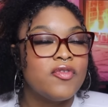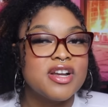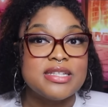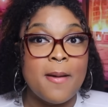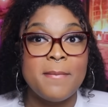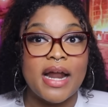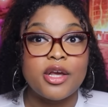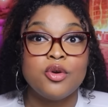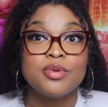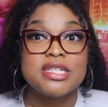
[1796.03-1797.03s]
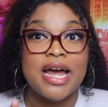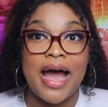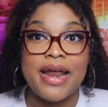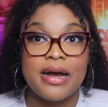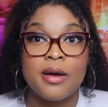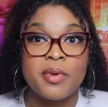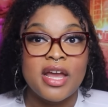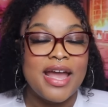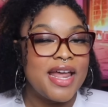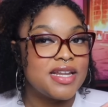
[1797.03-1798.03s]
for somebody who's tied up
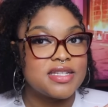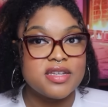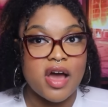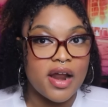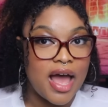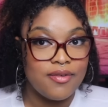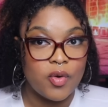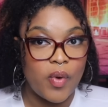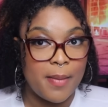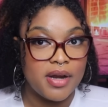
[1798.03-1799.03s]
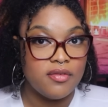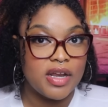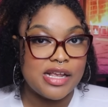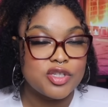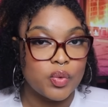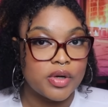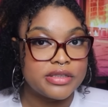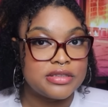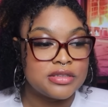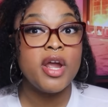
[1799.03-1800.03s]
and does not have a weapon of any
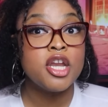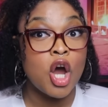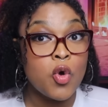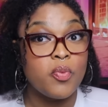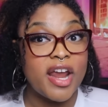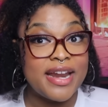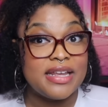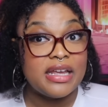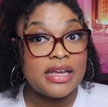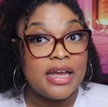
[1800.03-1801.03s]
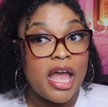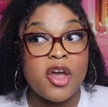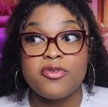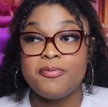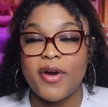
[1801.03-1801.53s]
sorts. We know Brandy. If